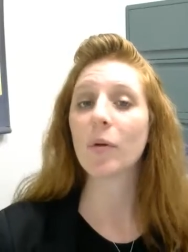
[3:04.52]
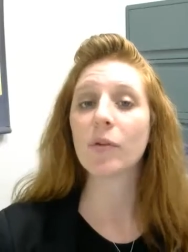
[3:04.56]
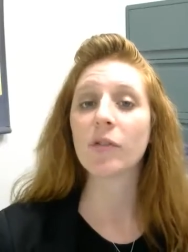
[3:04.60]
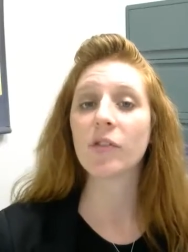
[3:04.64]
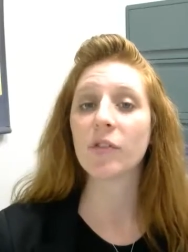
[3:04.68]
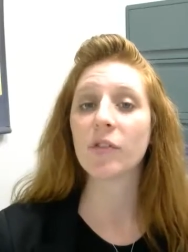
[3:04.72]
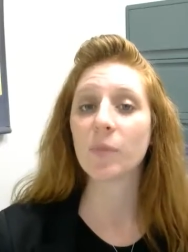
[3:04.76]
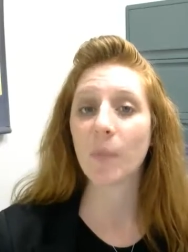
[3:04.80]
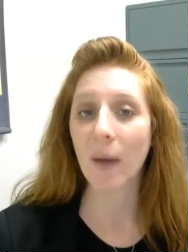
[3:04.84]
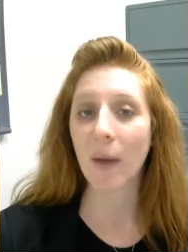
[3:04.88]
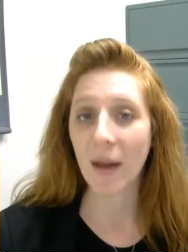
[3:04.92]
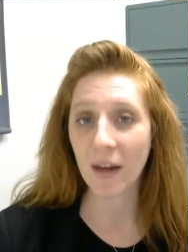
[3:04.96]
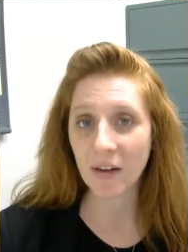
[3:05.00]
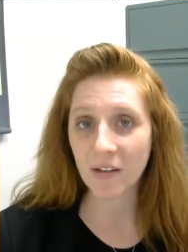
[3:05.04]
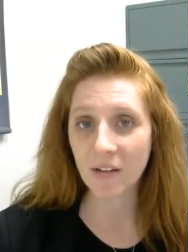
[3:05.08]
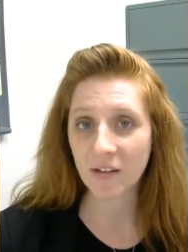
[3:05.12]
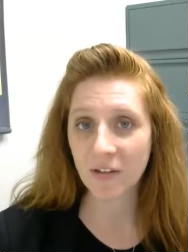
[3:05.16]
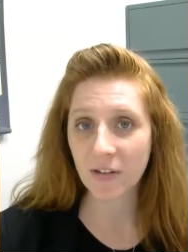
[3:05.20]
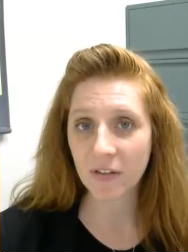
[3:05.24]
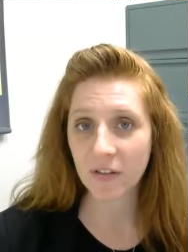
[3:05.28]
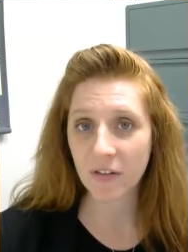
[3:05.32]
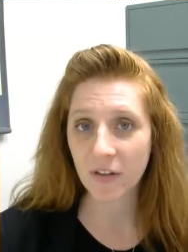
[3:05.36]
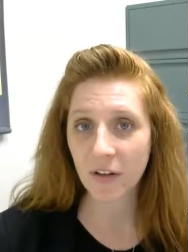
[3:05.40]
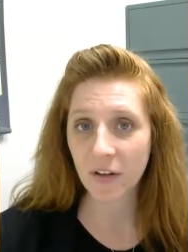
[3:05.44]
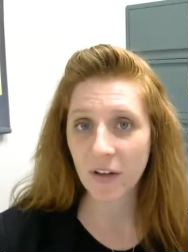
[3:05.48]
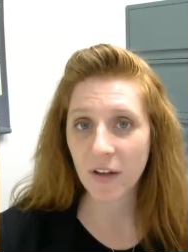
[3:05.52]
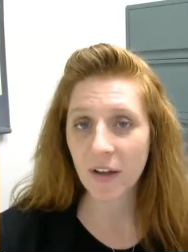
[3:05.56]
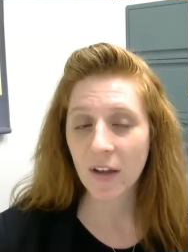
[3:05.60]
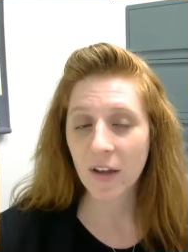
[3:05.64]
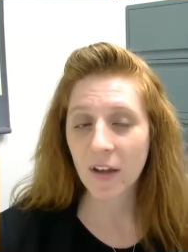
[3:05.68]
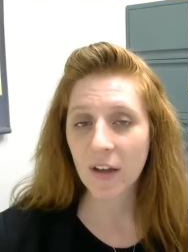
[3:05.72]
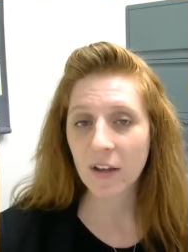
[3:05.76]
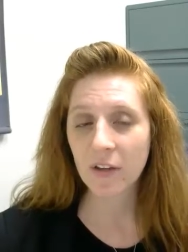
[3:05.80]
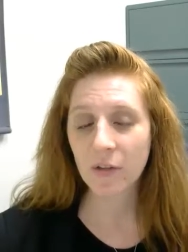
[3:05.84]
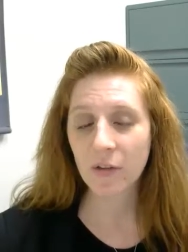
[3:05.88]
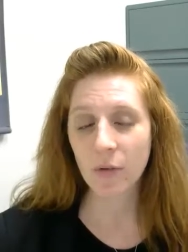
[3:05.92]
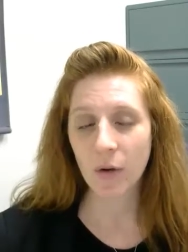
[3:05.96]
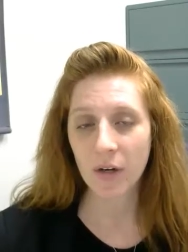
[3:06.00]
spaced.
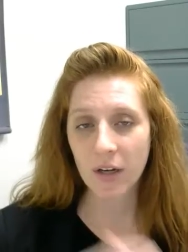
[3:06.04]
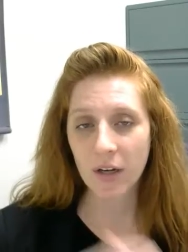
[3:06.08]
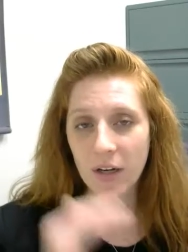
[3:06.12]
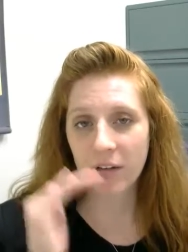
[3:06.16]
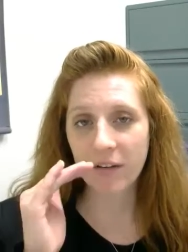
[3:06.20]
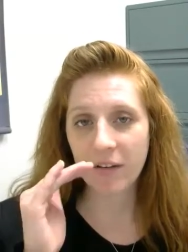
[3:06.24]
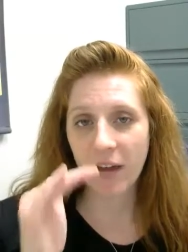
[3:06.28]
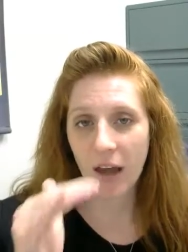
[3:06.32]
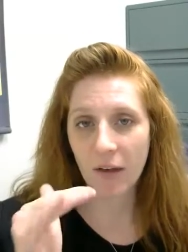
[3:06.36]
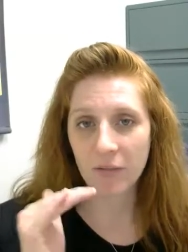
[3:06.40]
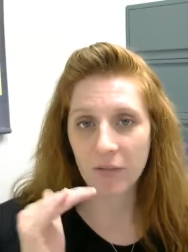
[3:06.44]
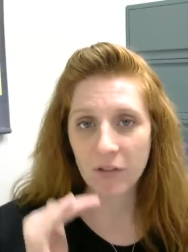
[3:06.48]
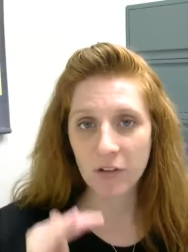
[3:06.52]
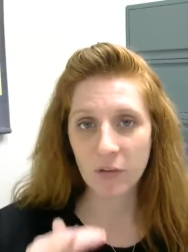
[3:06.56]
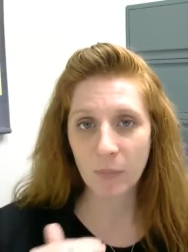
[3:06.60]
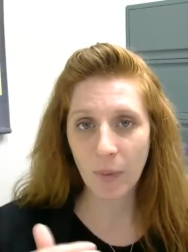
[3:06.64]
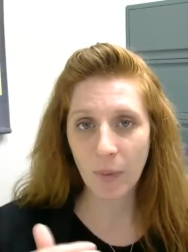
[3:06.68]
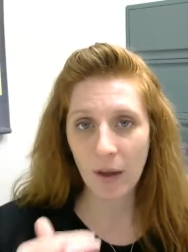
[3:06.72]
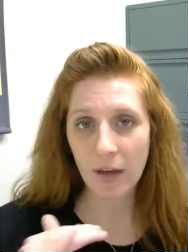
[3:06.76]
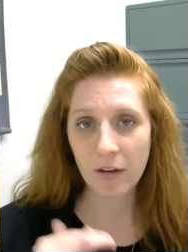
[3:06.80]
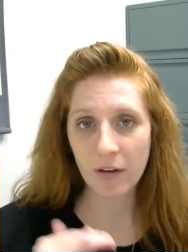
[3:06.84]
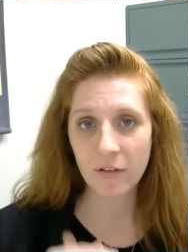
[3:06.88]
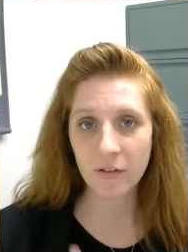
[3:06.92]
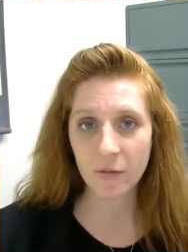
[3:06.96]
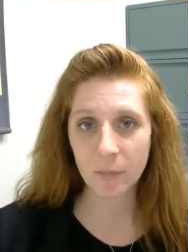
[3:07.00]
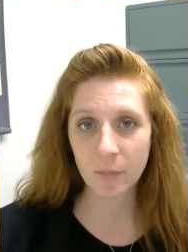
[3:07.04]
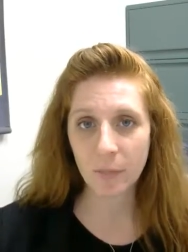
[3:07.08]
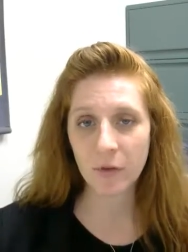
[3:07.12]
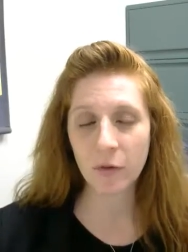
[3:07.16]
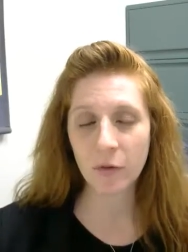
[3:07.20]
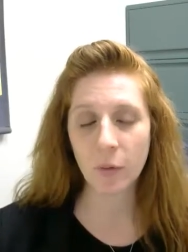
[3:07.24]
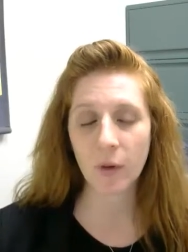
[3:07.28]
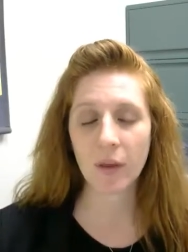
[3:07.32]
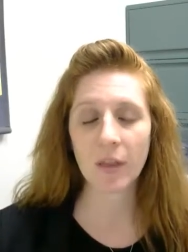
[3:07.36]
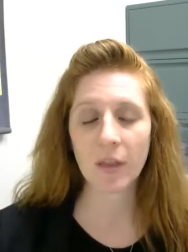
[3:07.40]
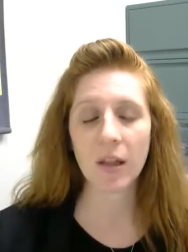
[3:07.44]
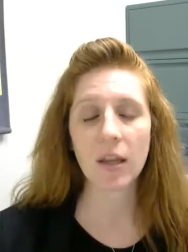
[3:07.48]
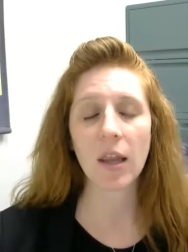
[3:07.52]
So I need to have space
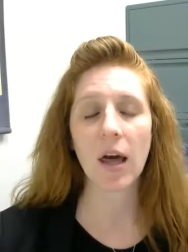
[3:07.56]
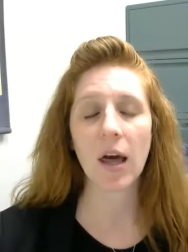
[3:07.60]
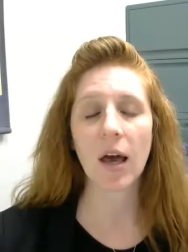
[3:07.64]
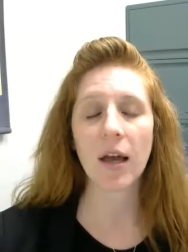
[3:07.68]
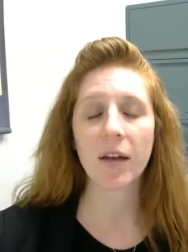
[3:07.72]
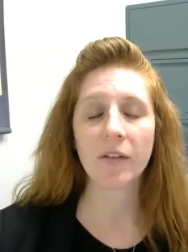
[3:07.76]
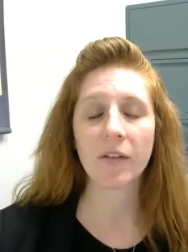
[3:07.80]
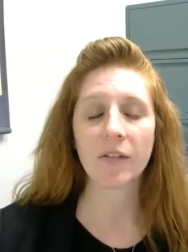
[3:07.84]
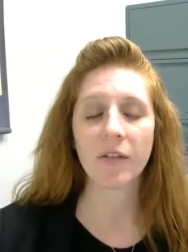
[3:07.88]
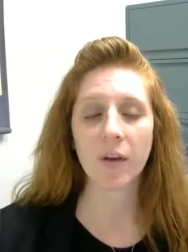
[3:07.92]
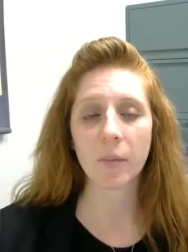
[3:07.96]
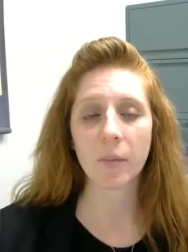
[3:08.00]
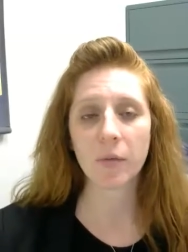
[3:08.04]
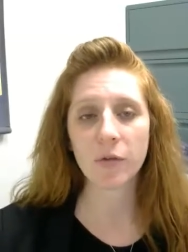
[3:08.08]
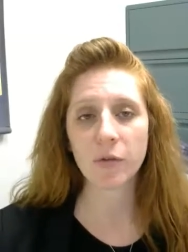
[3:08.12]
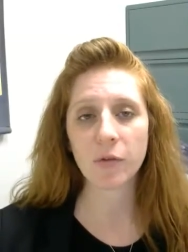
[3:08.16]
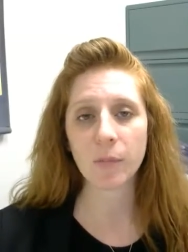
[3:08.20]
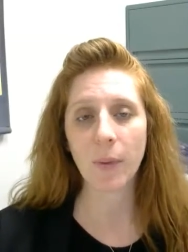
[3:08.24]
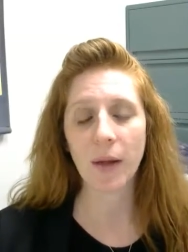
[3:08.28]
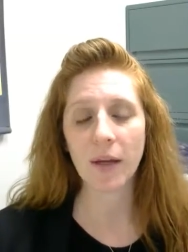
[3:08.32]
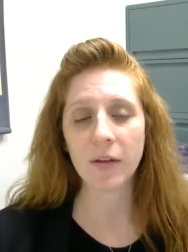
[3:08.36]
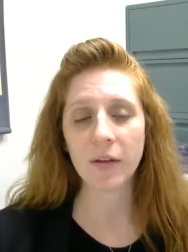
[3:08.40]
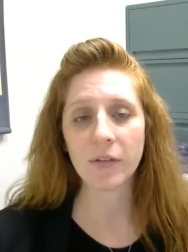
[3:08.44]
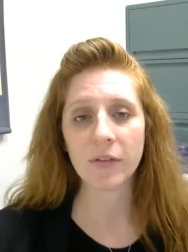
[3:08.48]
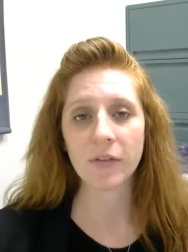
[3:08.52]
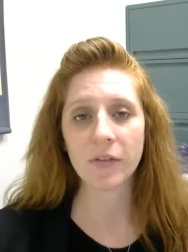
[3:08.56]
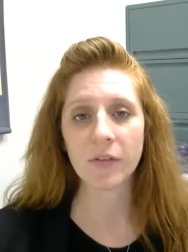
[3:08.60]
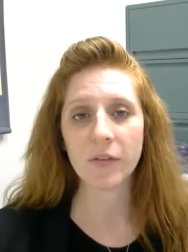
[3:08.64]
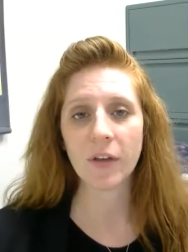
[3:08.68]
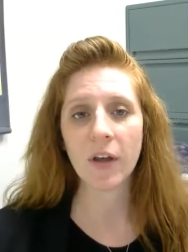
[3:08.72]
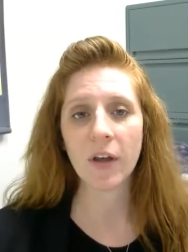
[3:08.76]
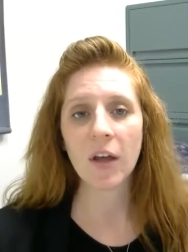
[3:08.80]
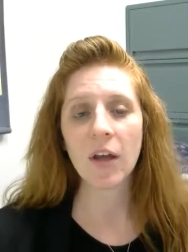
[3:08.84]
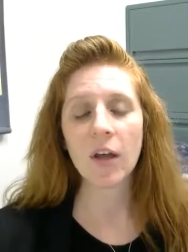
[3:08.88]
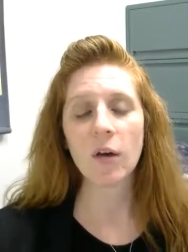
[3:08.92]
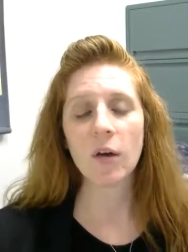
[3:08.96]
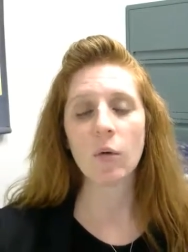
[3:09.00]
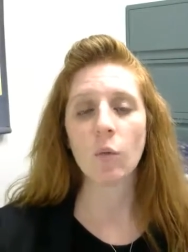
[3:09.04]
between the lines, double spaced,
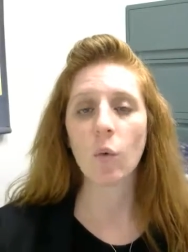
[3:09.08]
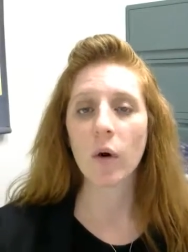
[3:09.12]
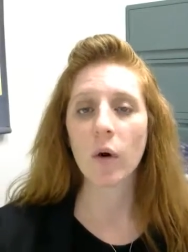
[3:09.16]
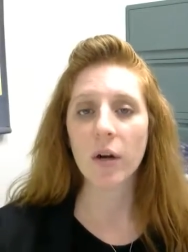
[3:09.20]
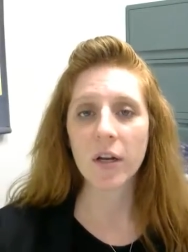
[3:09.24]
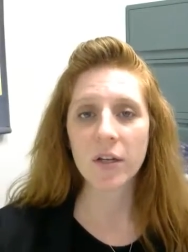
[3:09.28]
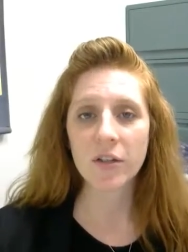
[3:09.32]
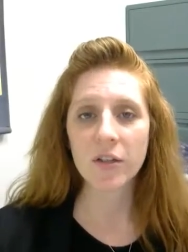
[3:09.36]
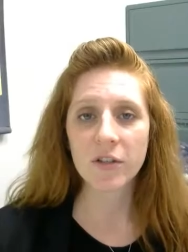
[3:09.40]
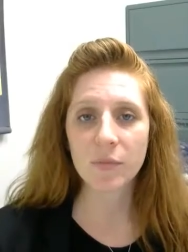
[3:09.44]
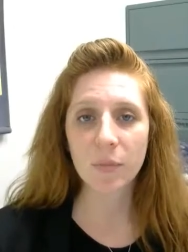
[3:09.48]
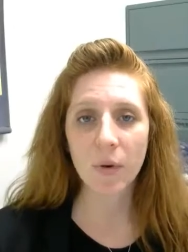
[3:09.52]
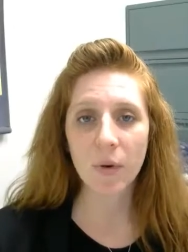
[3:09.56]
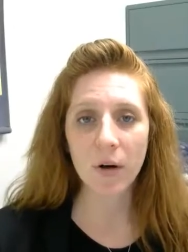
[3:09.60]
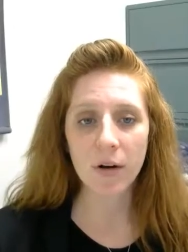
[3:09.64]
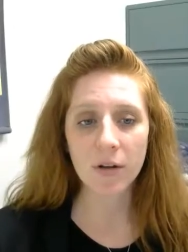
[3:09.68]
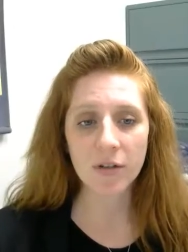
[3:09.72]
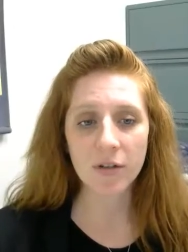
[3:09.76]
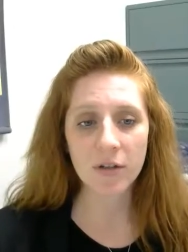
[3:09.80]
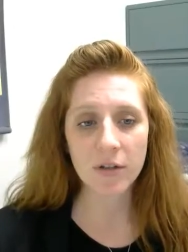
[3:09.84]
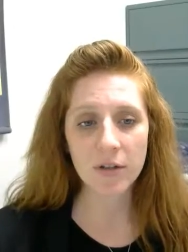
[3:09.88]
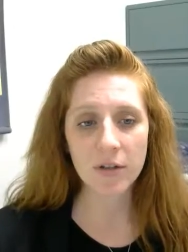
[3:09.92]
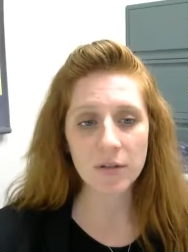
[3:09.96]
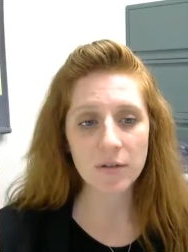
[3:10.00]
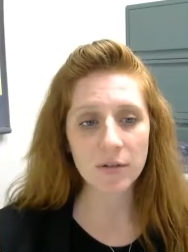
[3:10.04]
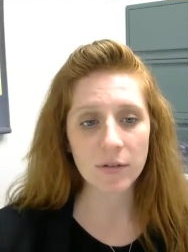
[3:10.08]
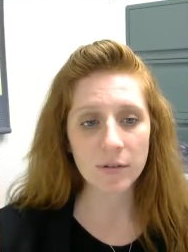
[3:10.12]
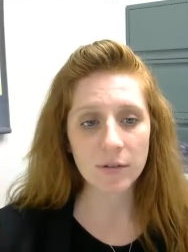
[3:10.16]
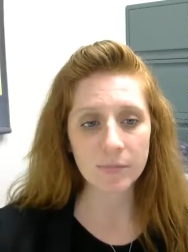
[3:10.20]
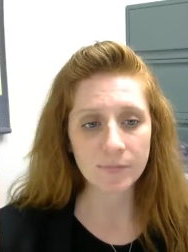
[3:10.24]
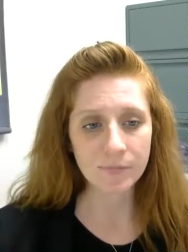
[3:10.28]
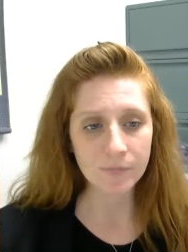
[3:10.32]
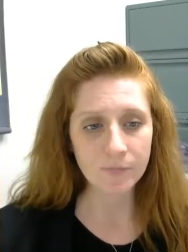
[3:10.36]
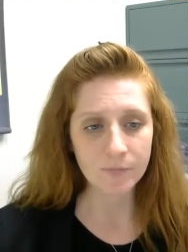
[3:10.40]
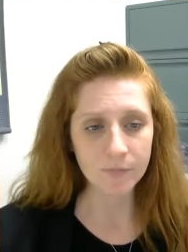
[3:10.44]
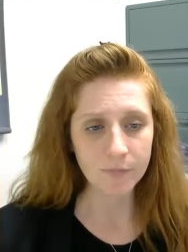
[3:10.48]
1-inch margins,